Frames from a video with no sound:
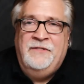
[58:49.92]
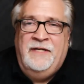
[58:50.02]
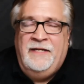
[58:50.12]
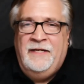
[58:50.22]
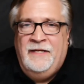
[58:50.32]

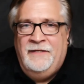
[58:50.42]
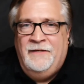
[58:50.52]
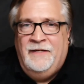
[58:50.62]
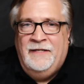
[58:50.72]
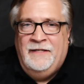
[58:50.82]
and
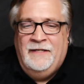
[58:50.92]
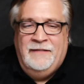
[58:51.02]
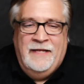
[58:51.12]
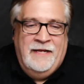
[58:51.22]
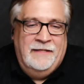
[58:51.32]
uh,
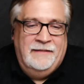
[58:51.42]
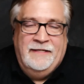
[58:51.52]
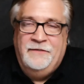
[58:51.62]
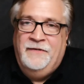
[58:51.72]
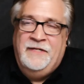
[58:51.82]
a lot of
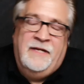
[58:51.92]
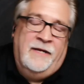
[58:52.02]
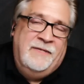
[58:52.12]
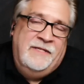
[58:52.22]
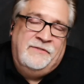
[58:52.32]
great
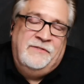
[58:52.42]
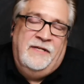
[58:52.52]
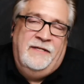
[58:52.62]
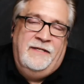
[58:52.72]
comments uh, in the